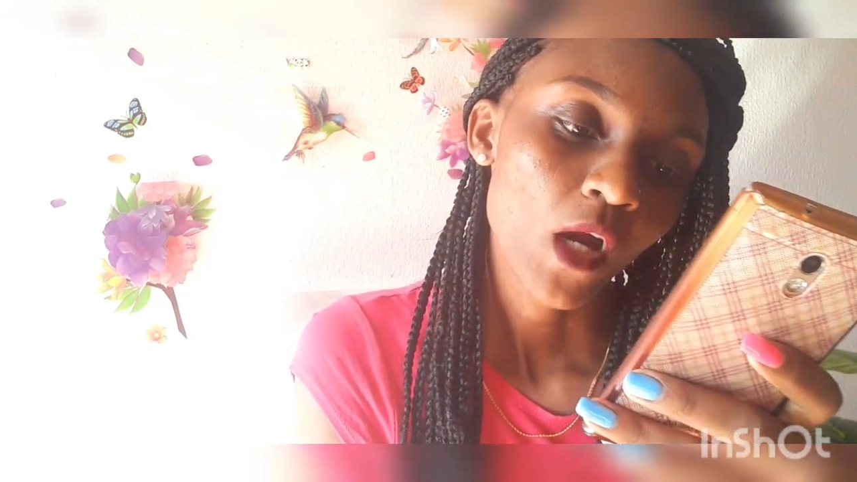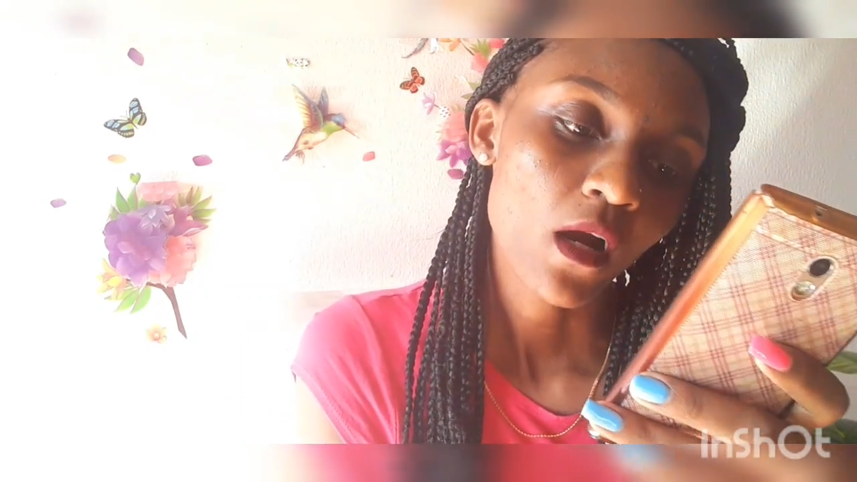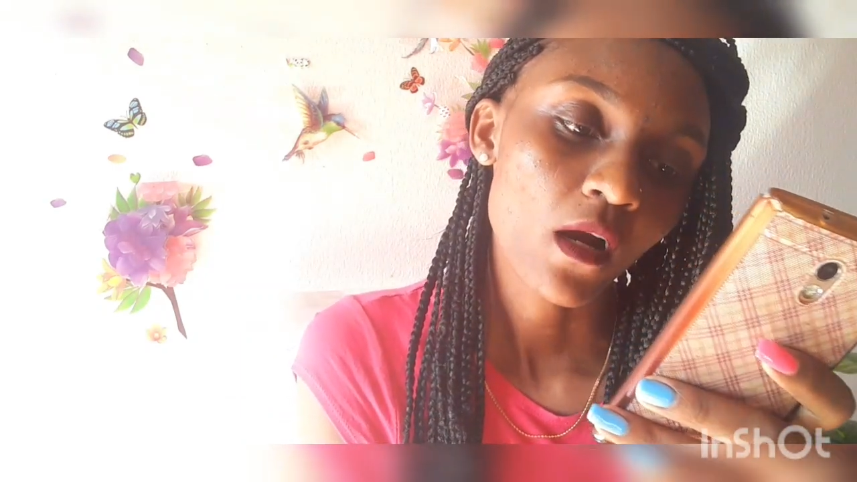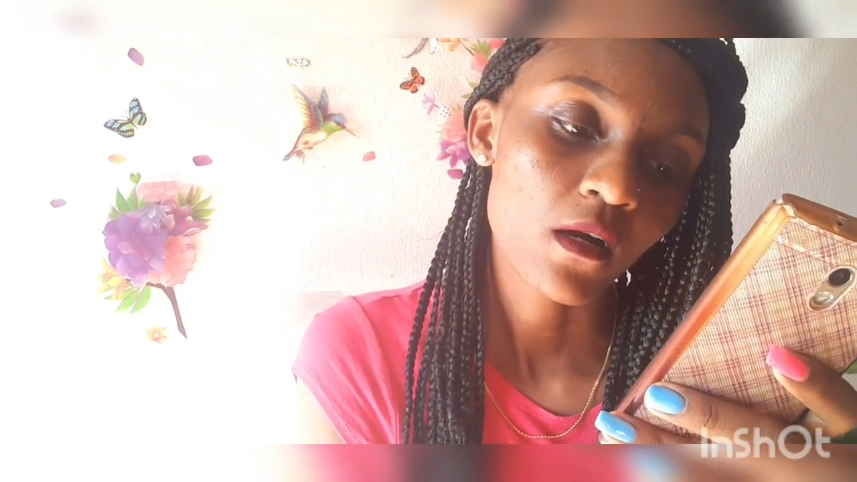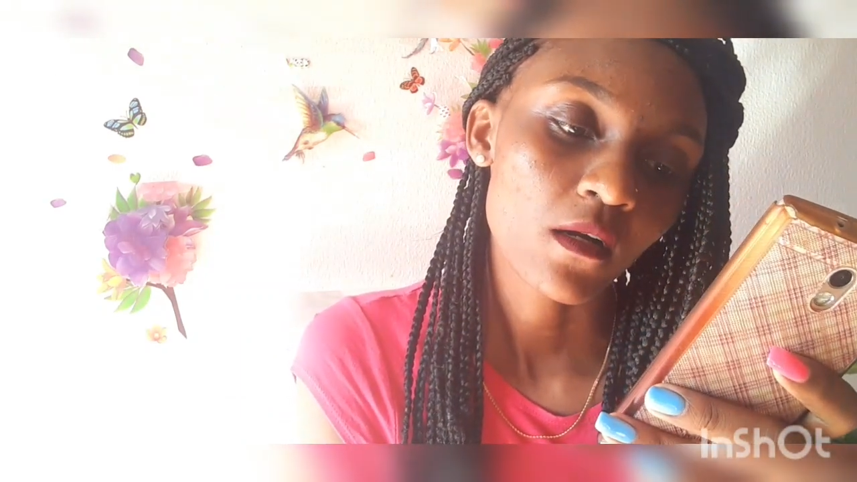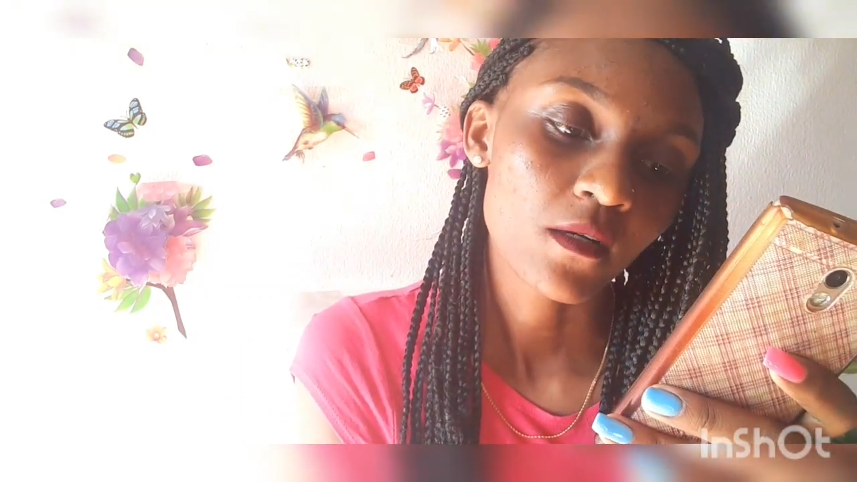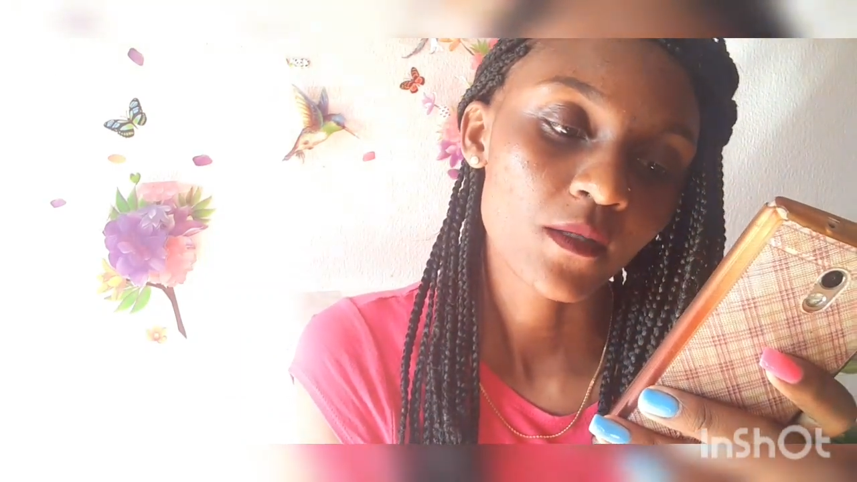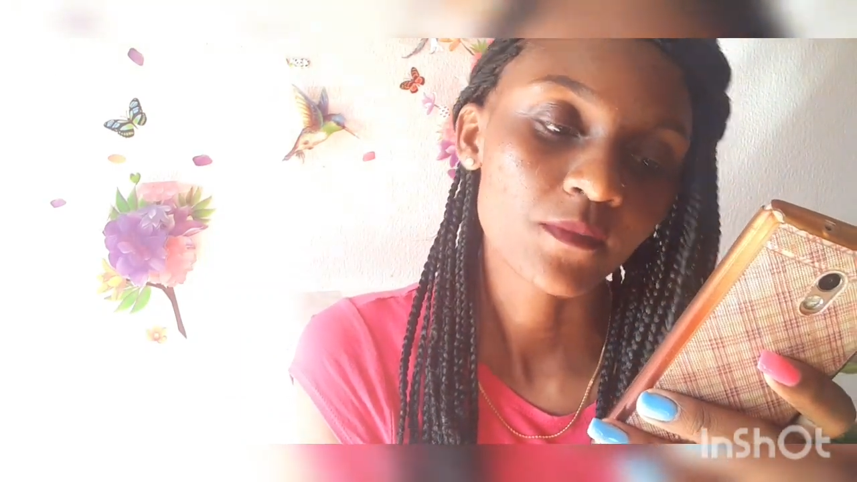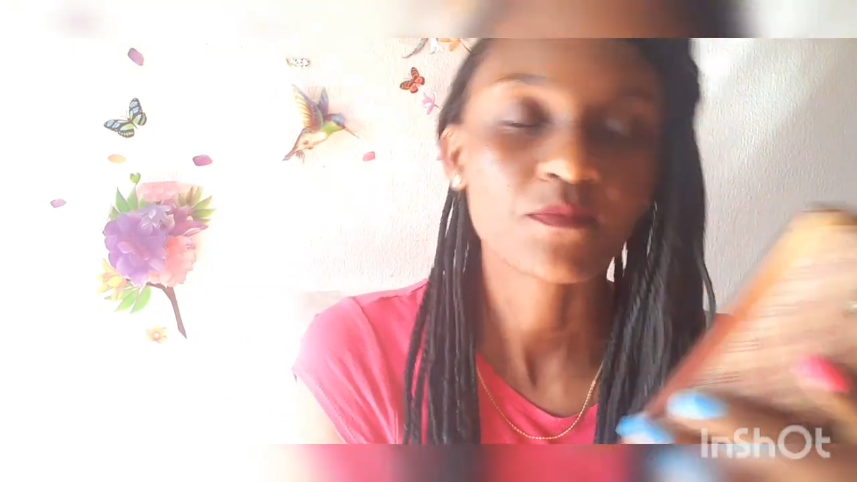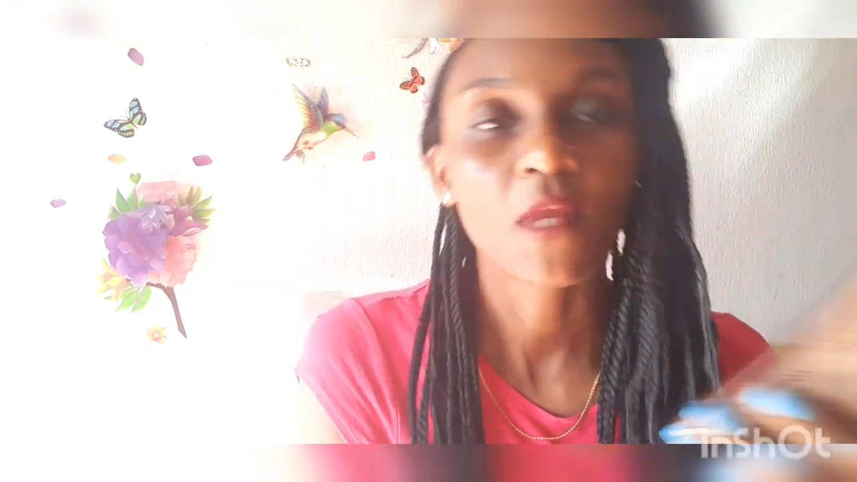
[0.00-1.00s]

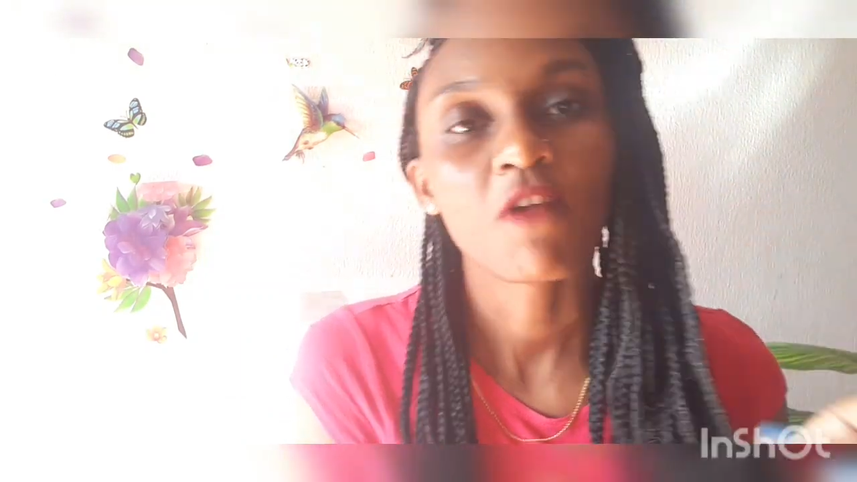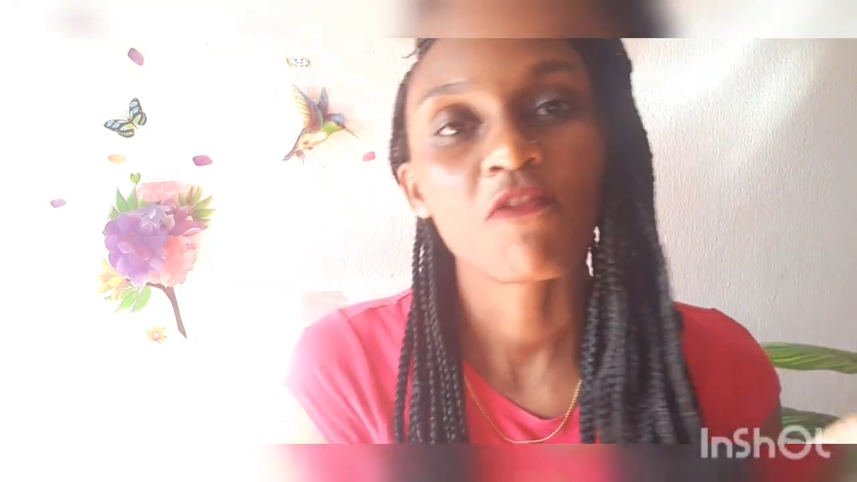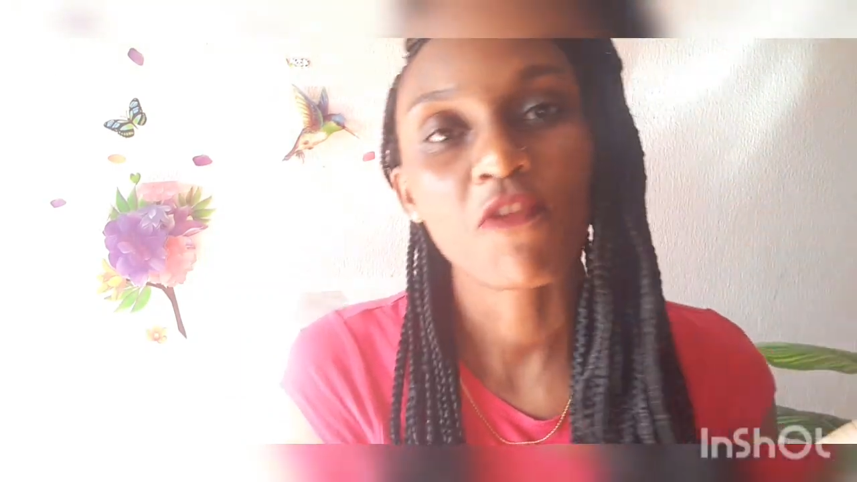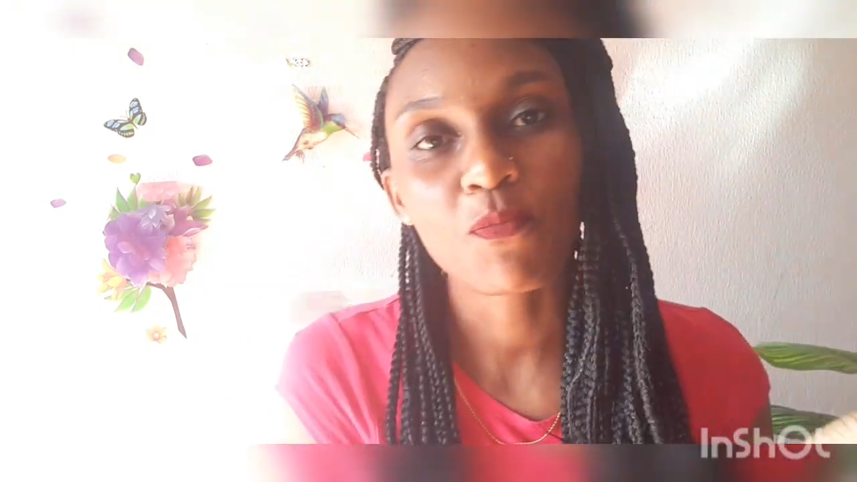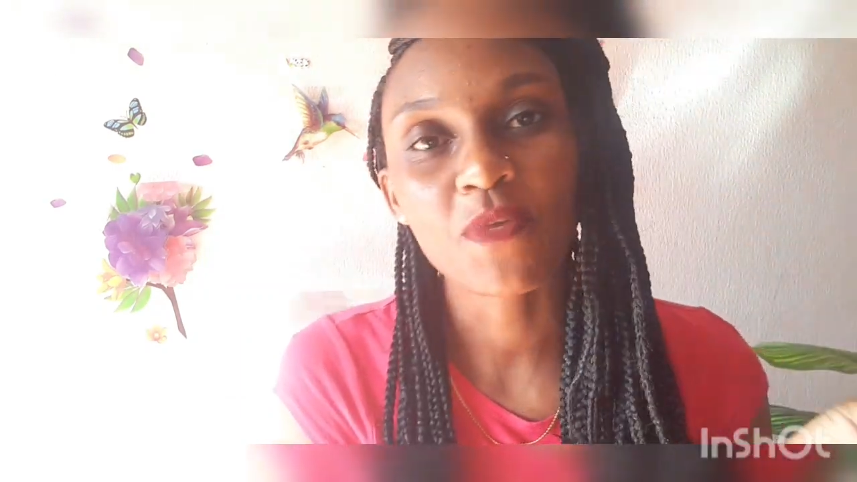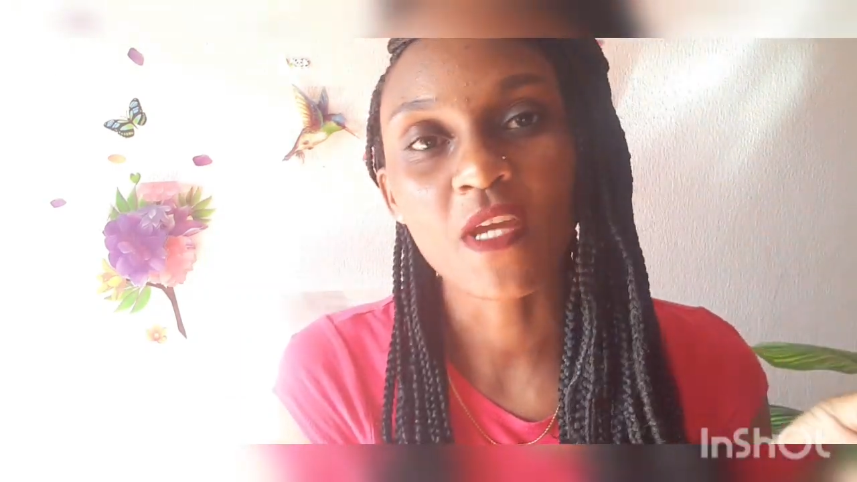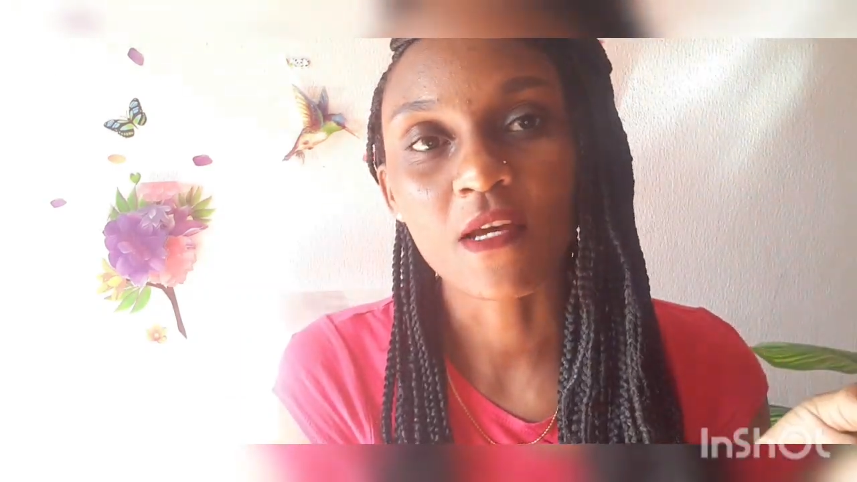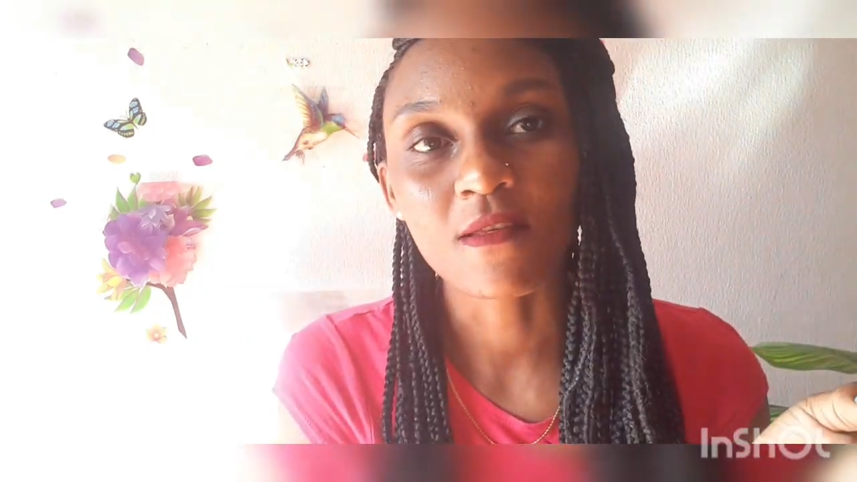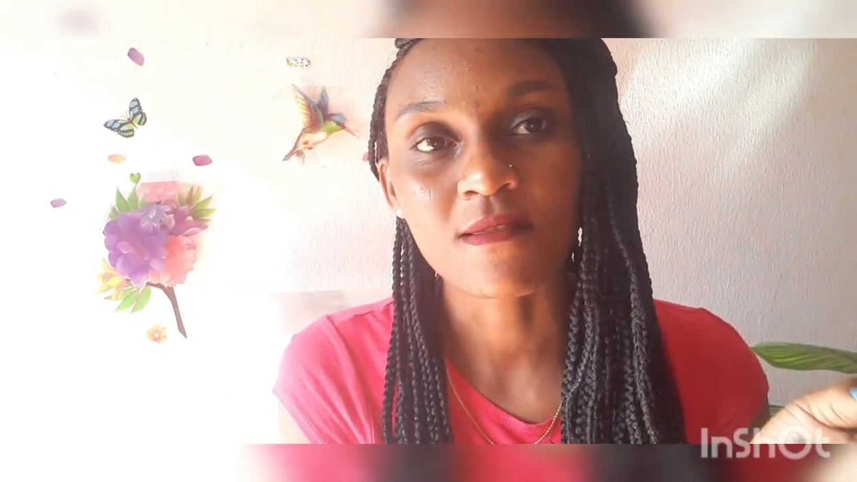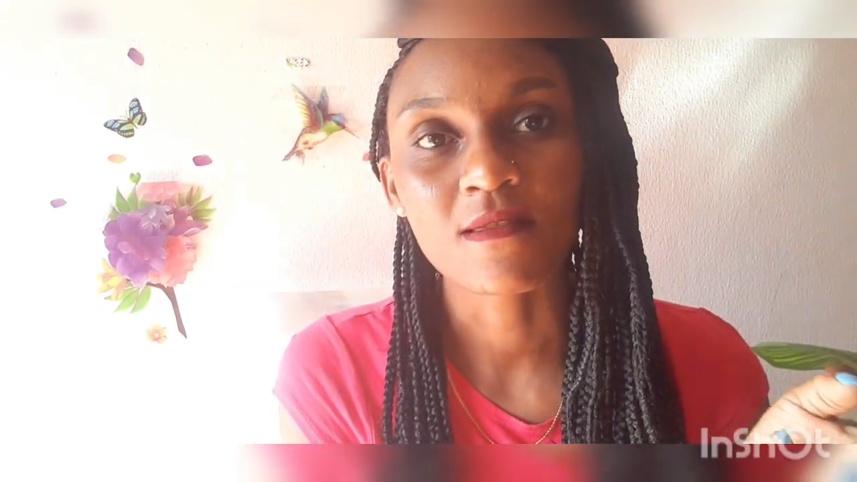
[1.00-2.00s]

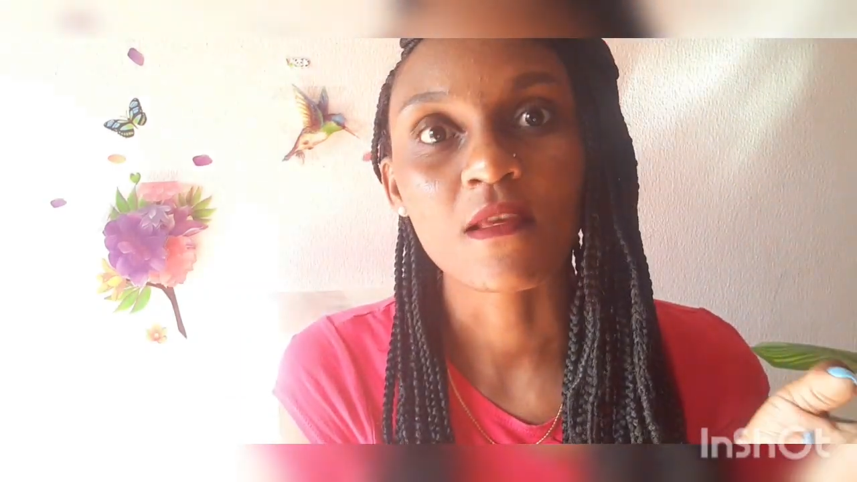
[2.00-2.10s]
Phobias.